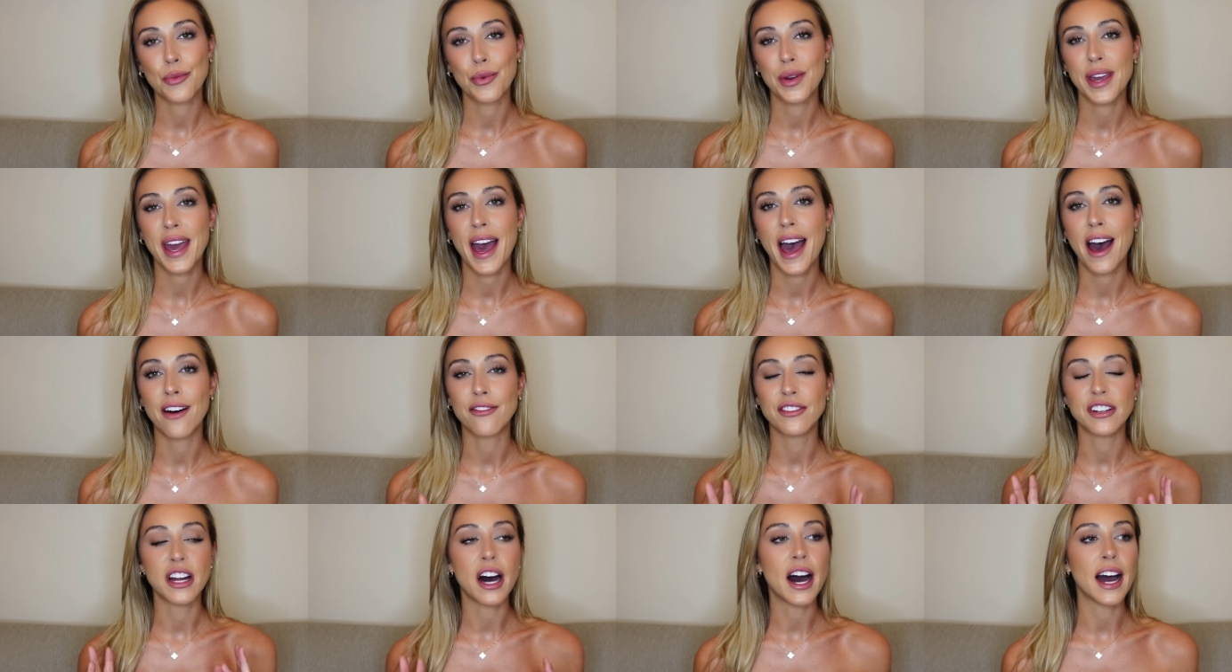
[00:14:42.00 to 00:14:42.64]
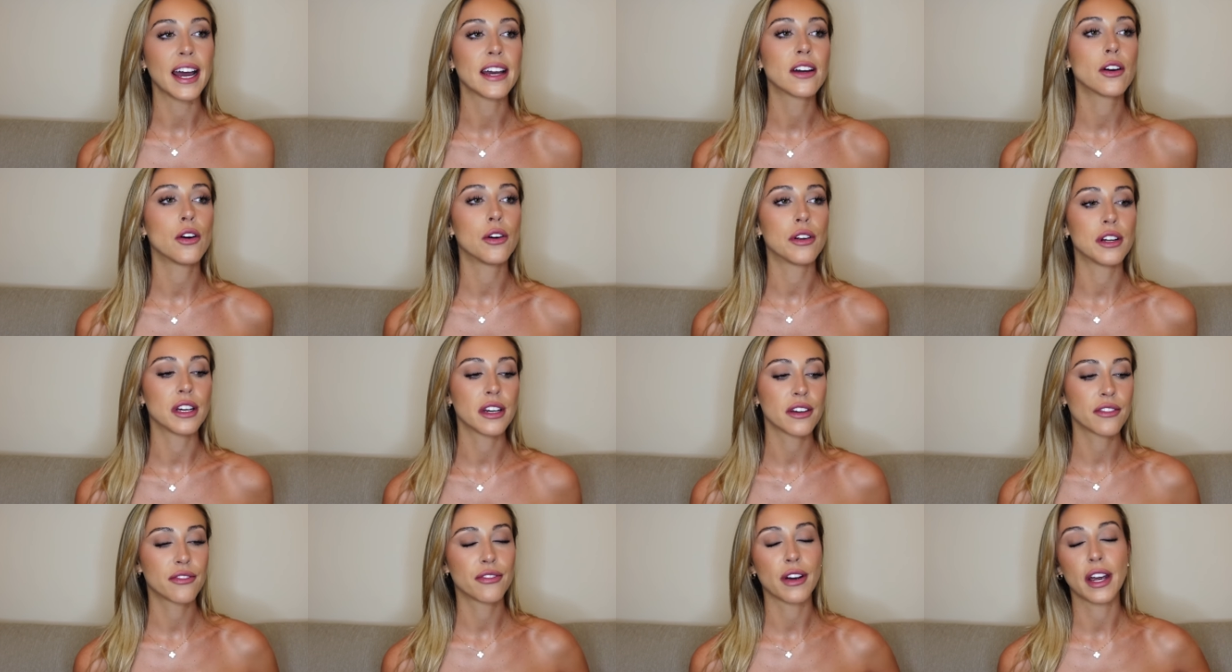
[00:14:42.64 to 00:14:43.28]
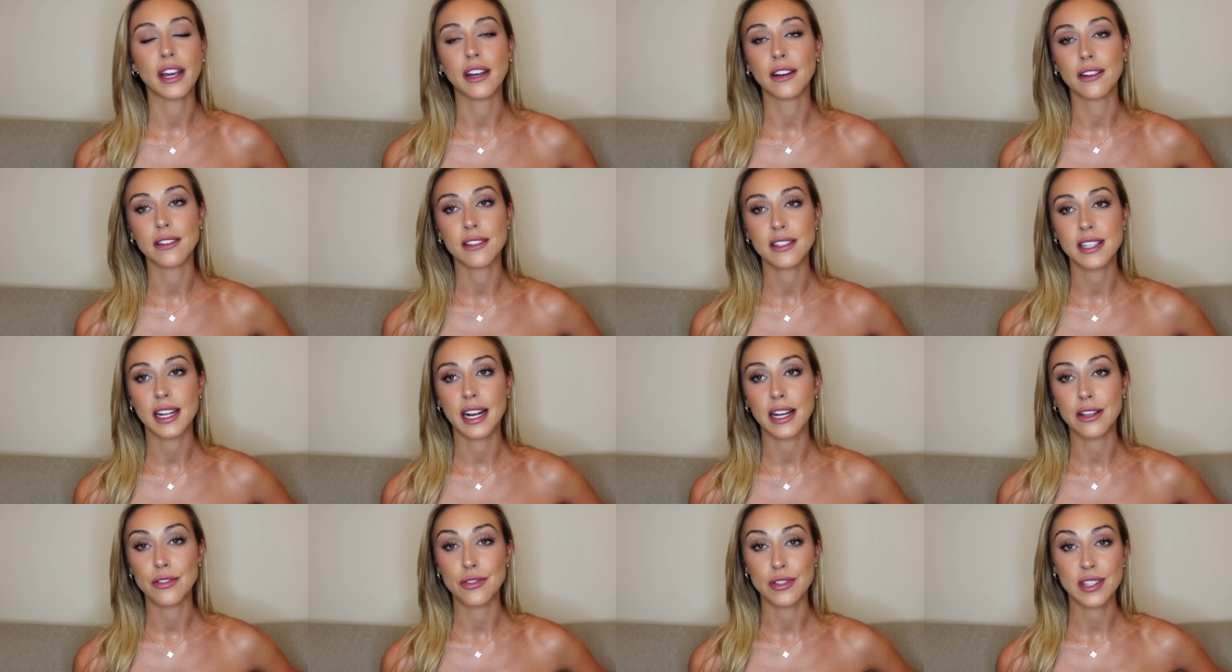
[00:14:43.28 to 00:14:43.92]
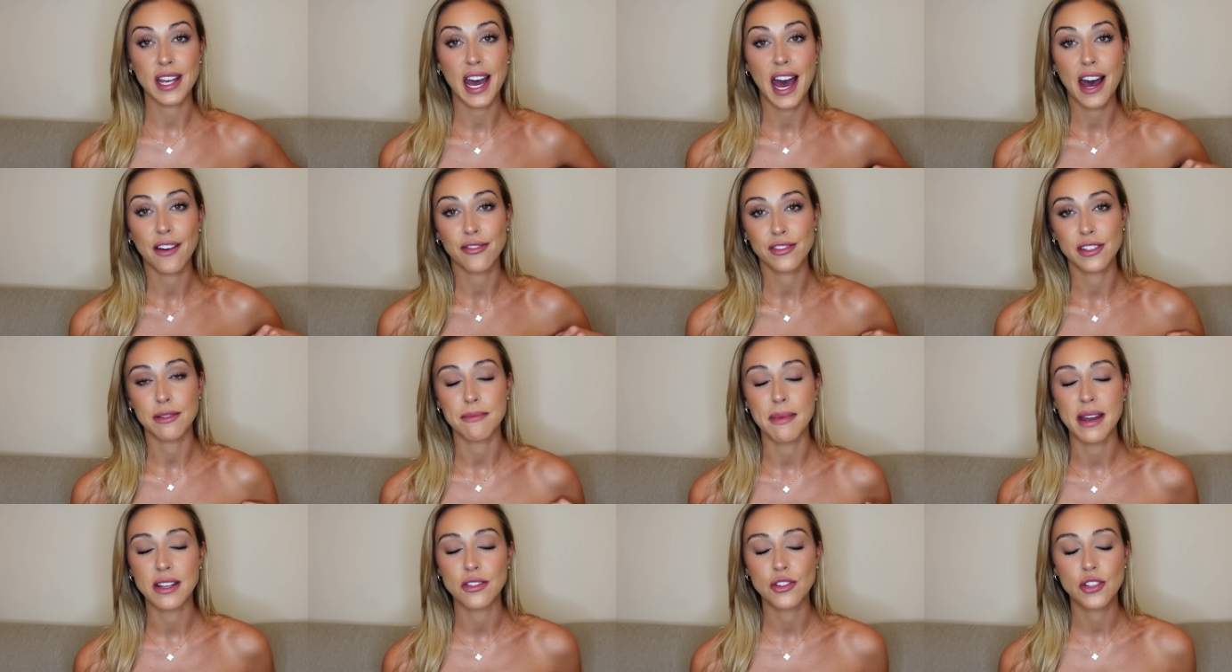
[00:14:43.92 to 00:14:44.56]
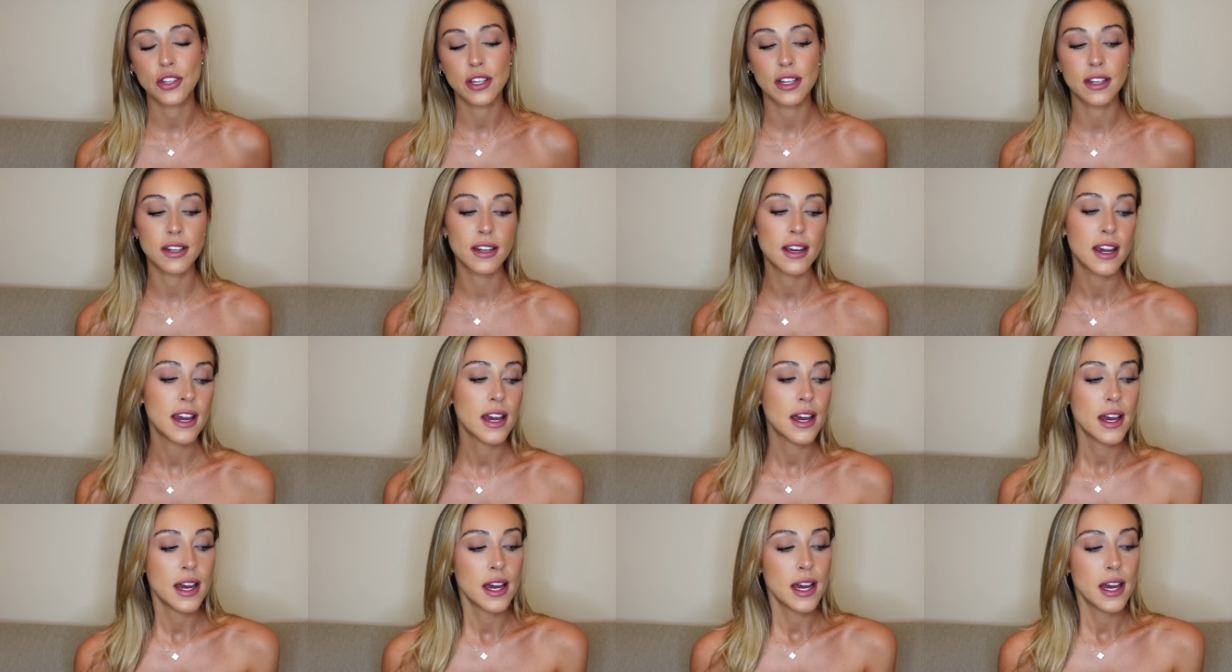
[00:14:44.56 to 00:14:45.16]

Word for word: up we have an iconic fragrance that I just have to mention,